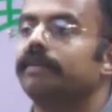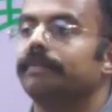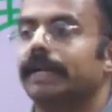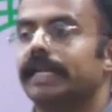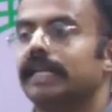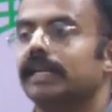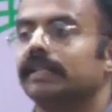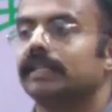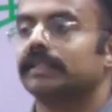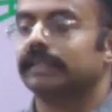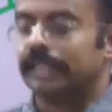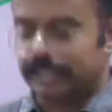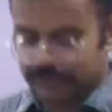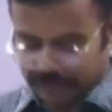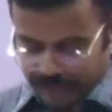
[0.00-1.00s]
and many other
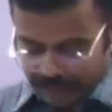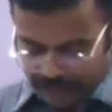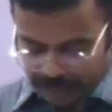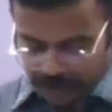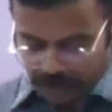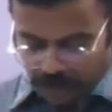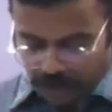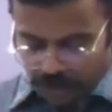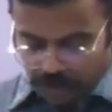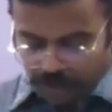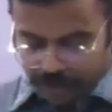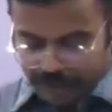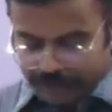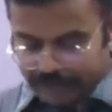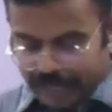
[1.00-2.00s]
things, right?
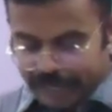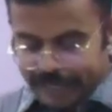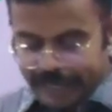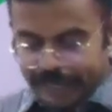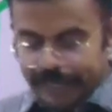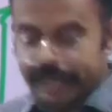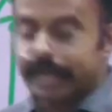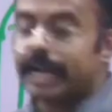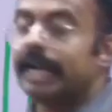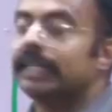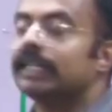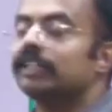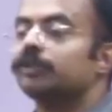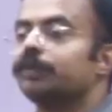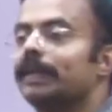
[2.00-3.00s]
Okay, then
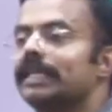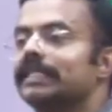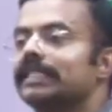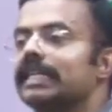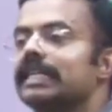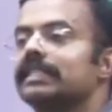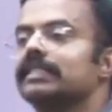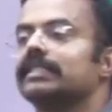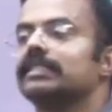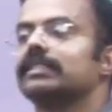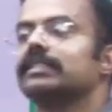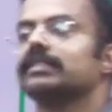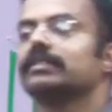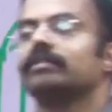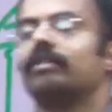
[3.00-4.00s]
indicator species.
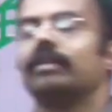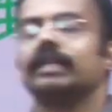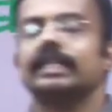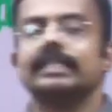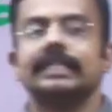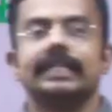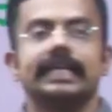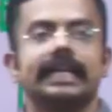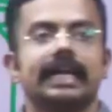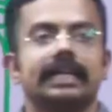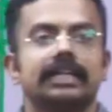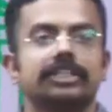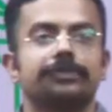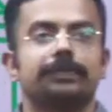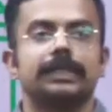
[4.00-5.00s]
What is
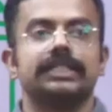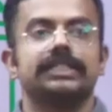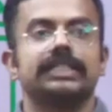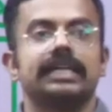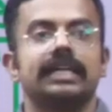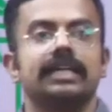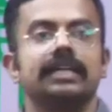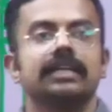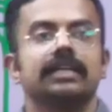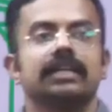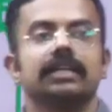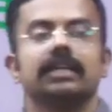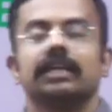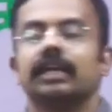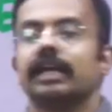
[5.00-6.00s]
indicator species?
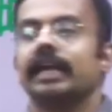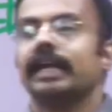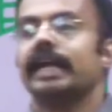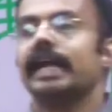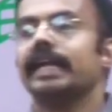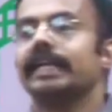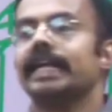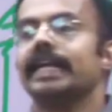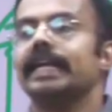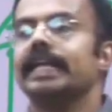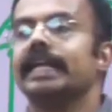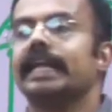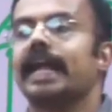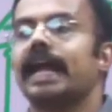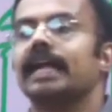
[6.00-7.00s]
It
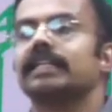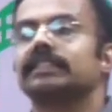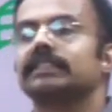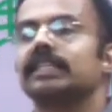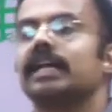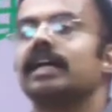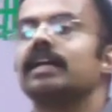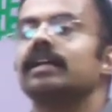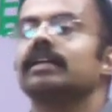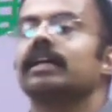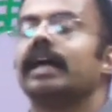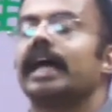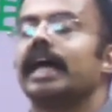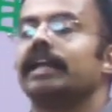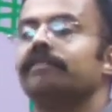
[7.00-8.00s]
indicates the
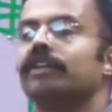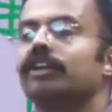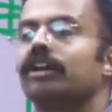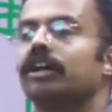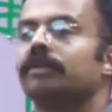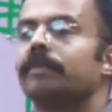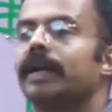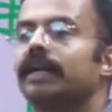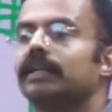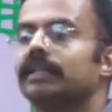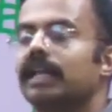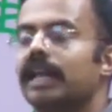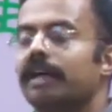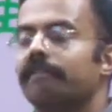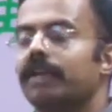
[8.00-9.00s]
environment,
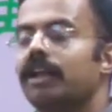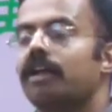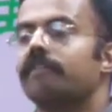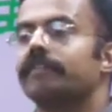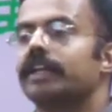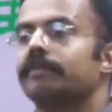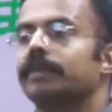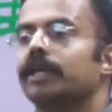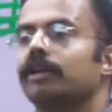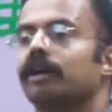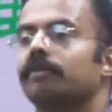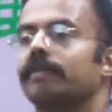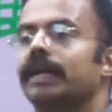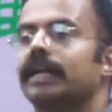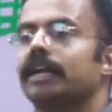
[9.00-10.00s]
the level of
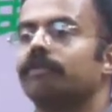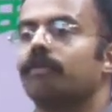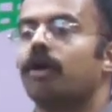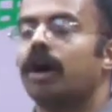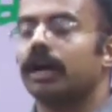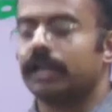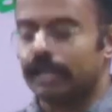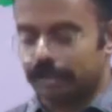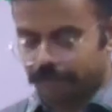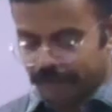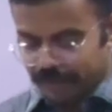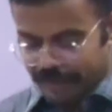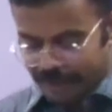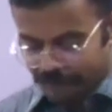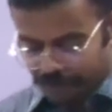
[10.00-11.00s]
environment, at what
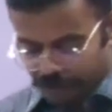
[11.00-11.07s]
level the